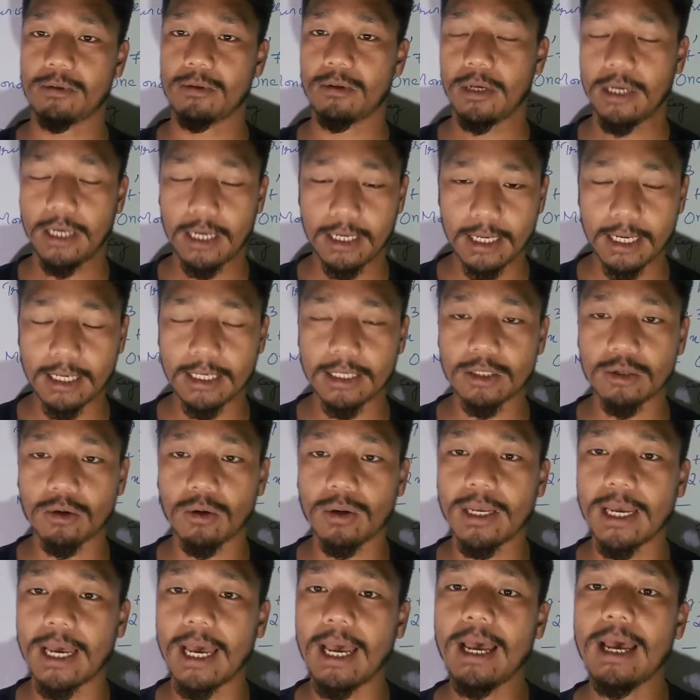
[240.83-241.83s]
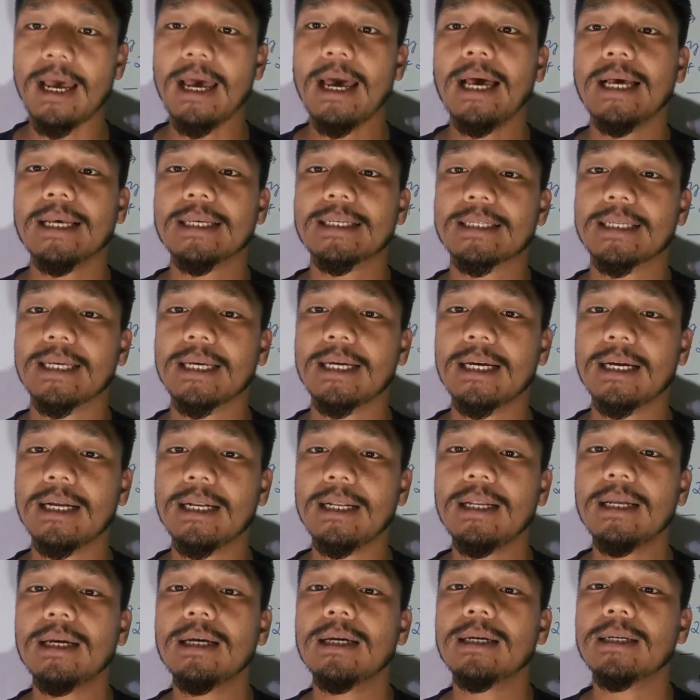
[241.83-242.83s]
Okay, that is only a
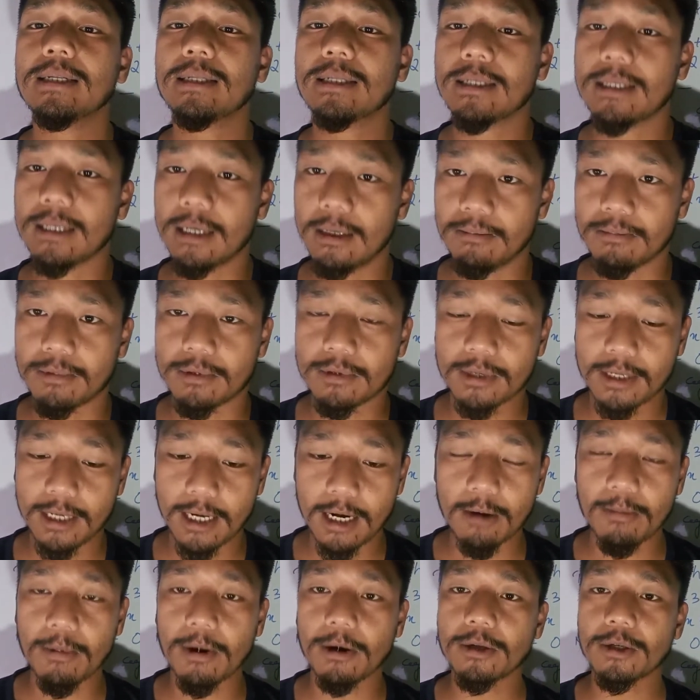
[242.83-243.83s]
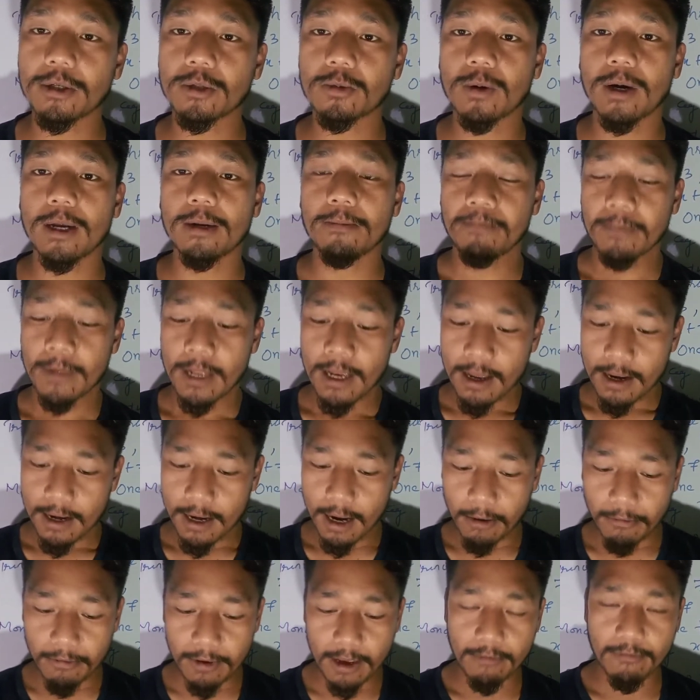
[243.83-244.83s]
single term. Clear about this one?
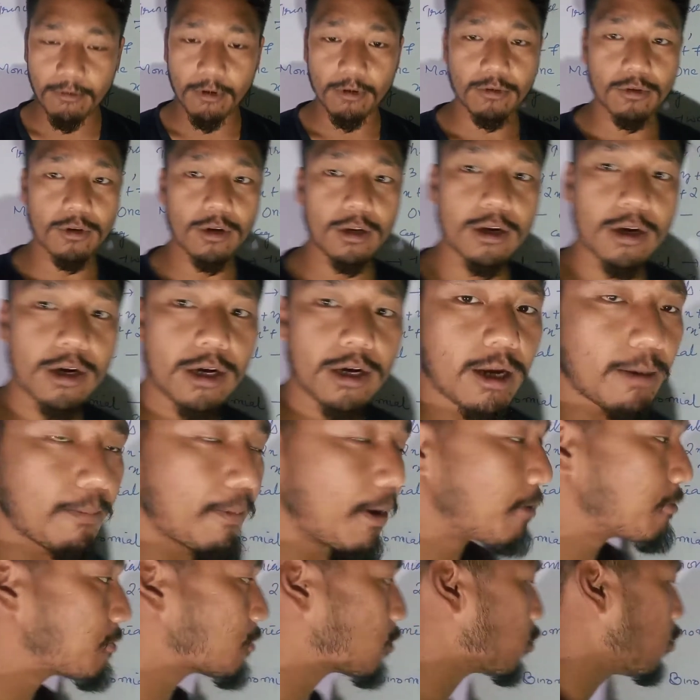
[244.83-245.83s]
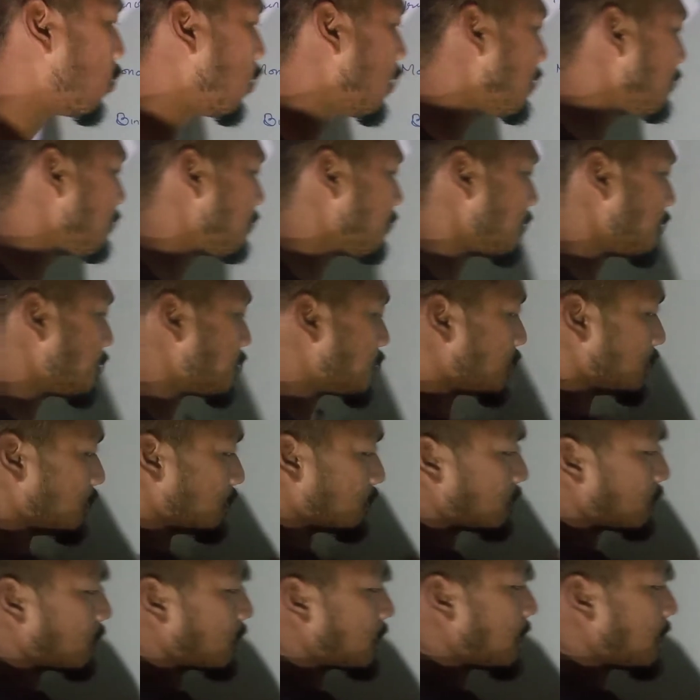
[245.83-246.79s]
Now we have also learned about the coefficients.